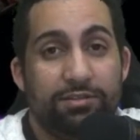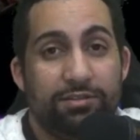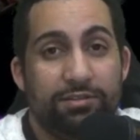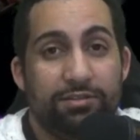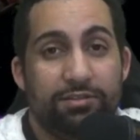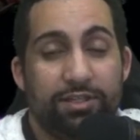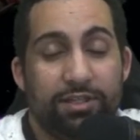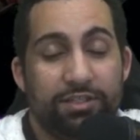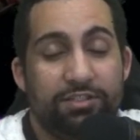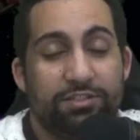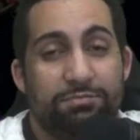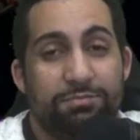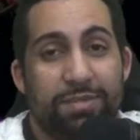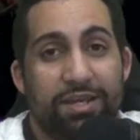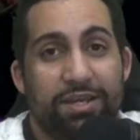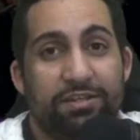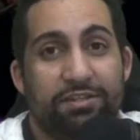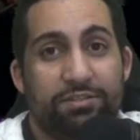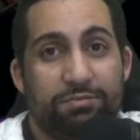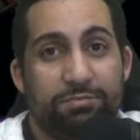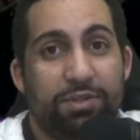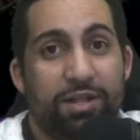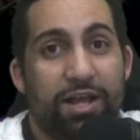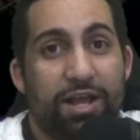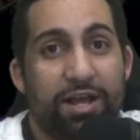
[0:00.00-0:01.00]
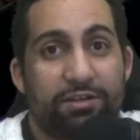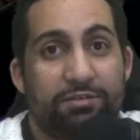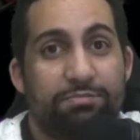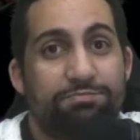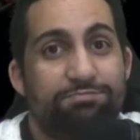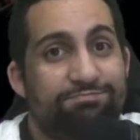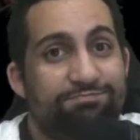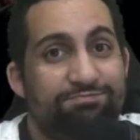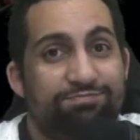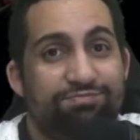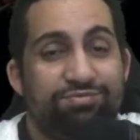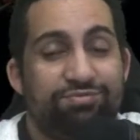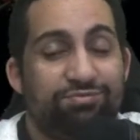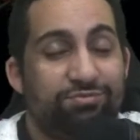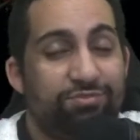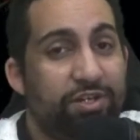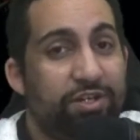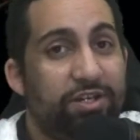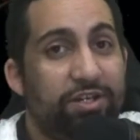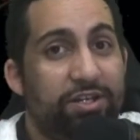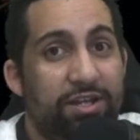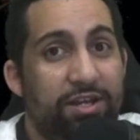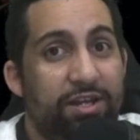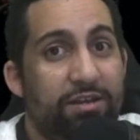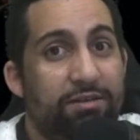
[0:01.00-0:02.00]
This makes black
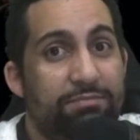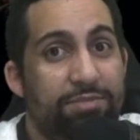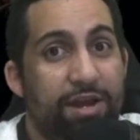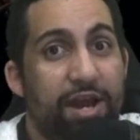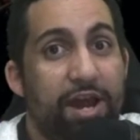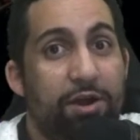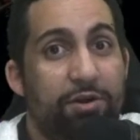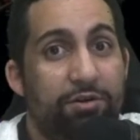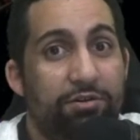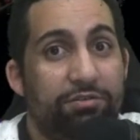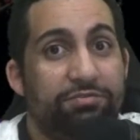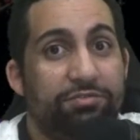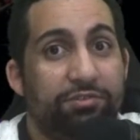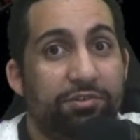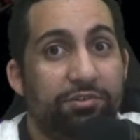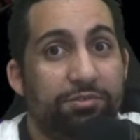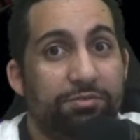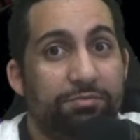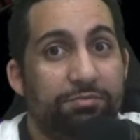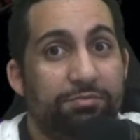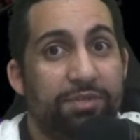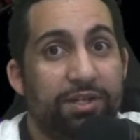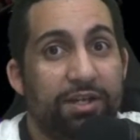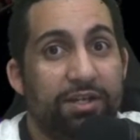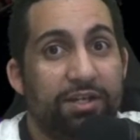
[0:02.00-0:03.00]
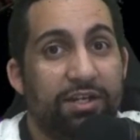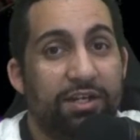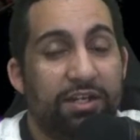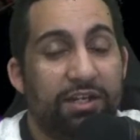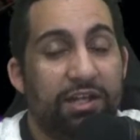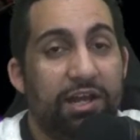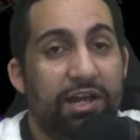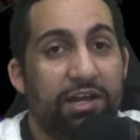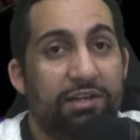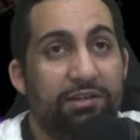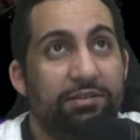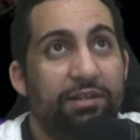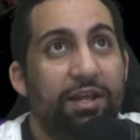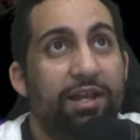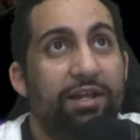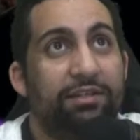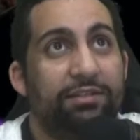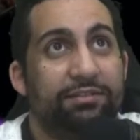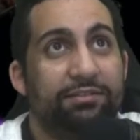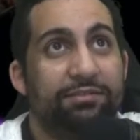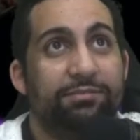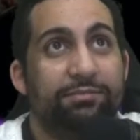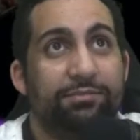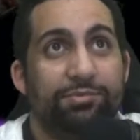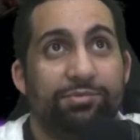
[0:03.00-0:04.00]
pretty damn powerful, not gonna lie.
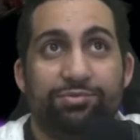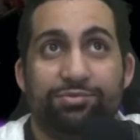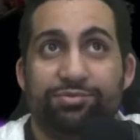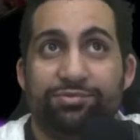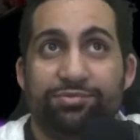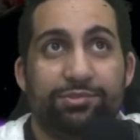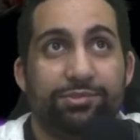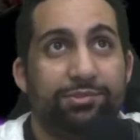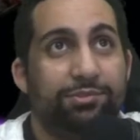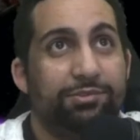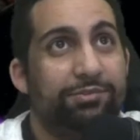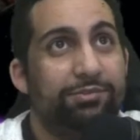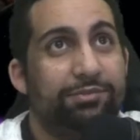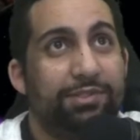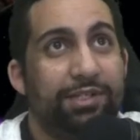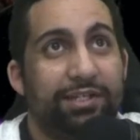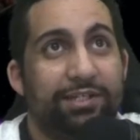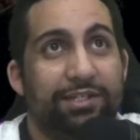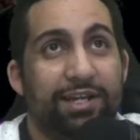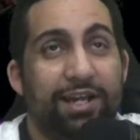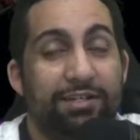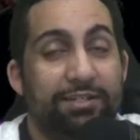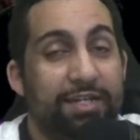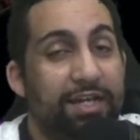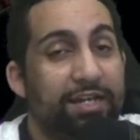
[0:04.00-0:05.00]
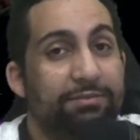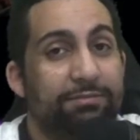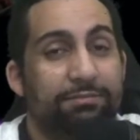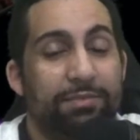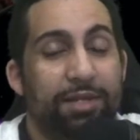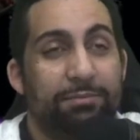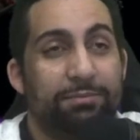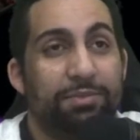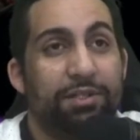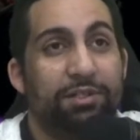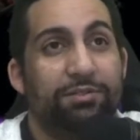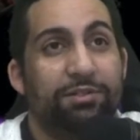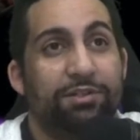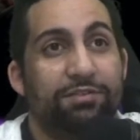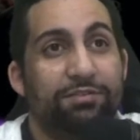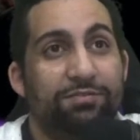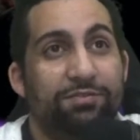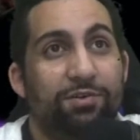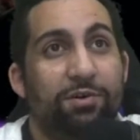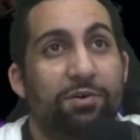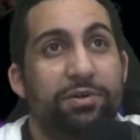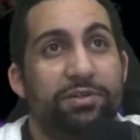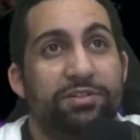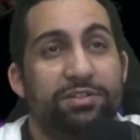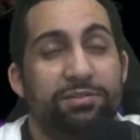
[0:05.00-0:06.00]
Like, I'm looking
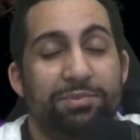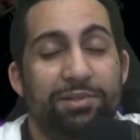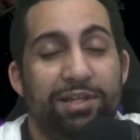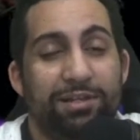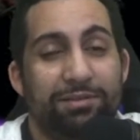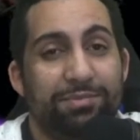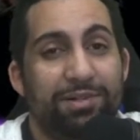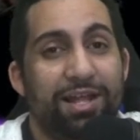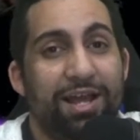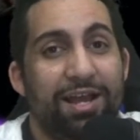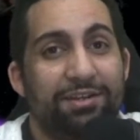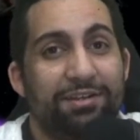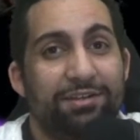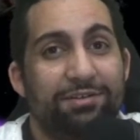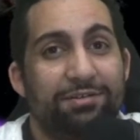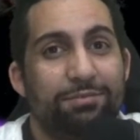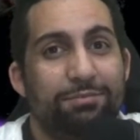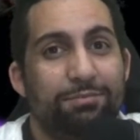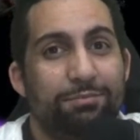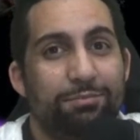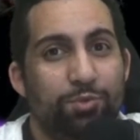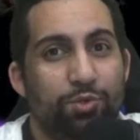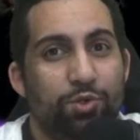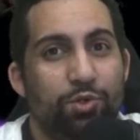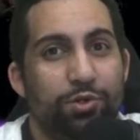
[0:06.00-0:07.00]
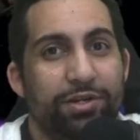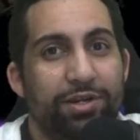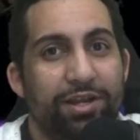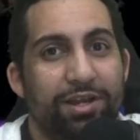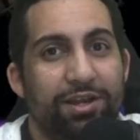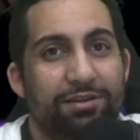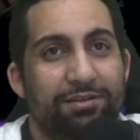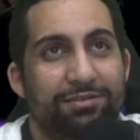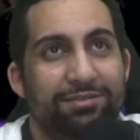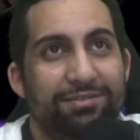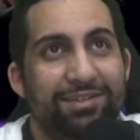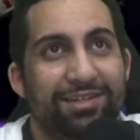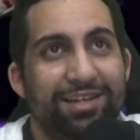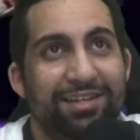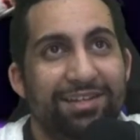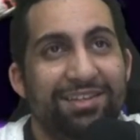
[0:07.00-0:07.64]
forward to play black more now.